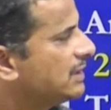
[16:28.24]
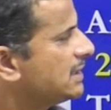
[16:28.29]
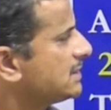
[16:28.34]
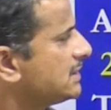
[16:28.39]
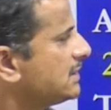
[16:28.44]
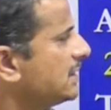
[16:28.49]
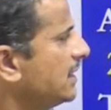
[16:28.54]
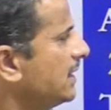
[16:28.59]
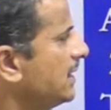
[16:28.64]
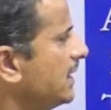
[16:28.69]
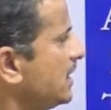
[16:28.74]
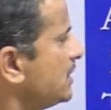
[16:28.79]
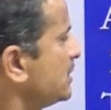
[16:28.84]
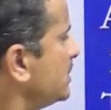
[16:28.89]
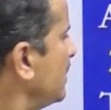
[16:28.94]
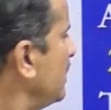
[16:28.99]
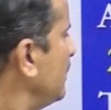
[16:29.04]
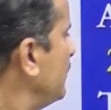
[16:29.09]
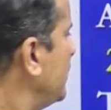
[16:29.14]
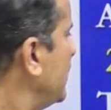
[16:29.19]
Vanastari
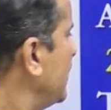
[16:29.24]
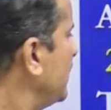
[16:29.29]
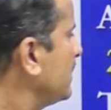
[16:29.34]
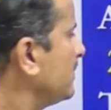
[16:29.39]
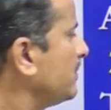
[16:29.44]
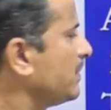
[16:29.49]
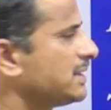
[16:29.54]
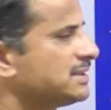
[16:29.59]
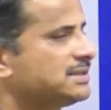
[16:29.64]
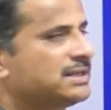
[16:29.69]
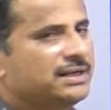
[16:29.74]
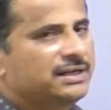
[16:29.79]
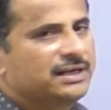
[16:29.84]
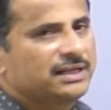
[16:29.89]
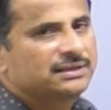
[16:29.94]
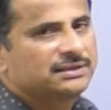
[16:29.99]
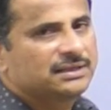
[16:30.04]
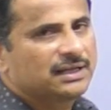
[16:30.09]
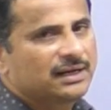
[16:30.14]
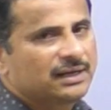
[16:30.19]
National Park present
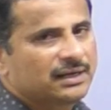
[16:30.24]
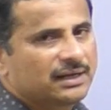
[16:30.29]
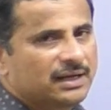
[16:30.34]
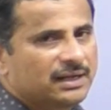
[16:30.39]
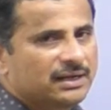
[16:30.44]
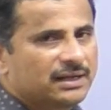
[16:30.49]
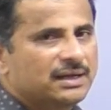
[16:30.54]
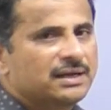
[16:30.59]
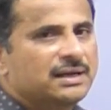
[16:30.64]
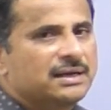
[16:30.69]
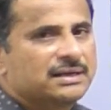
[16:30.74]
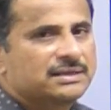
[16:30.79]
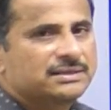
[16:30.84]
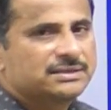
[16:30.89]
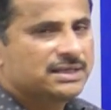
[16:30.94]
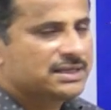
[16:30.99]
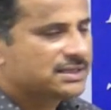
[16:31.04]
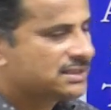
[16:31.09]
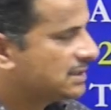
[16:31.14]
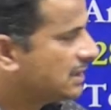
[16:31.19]
in Telangana.
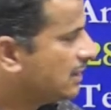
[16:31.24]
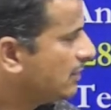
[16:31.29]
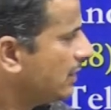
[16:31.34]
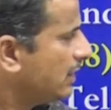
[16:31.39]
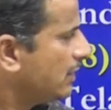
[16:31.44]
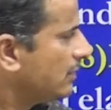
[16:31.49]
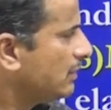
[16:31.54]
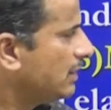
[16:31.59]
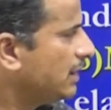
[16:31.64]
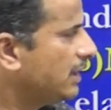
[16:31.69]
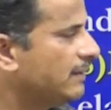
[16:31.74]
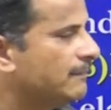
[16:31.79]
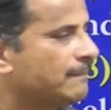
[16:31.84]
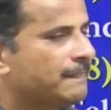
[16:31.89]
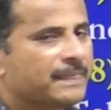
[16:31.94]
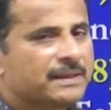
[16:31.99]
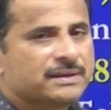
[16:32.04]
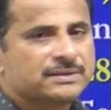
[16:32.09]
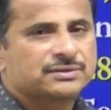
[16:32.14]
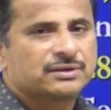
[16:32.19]
Just now I
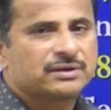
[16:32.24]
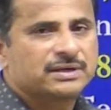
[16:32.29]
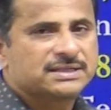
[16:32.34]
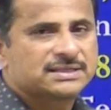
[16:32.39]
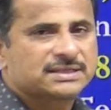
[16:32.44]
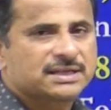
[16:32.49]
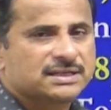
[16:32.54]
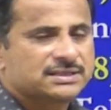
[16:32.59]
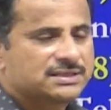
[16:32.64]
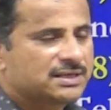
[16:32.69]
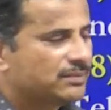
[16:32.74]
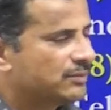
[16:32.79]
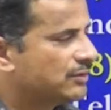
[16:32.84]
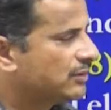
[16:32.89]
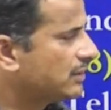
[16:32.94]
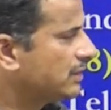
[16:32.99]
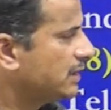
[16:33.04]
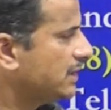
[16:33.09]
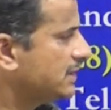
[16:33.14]
only discussed about